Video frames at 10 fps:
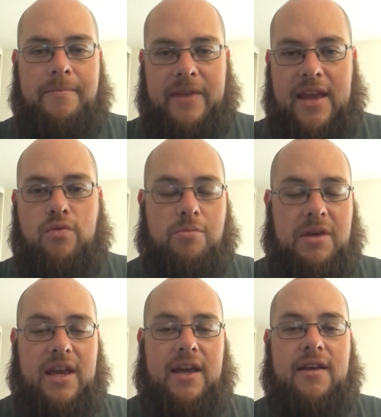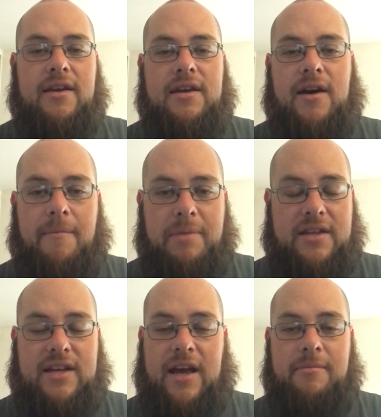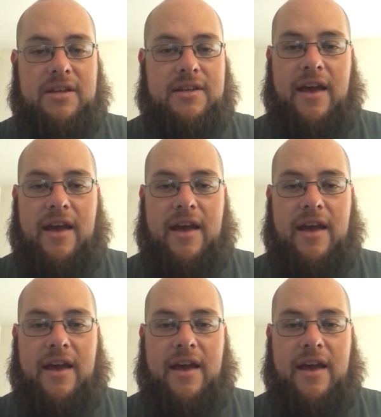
He will be a big time.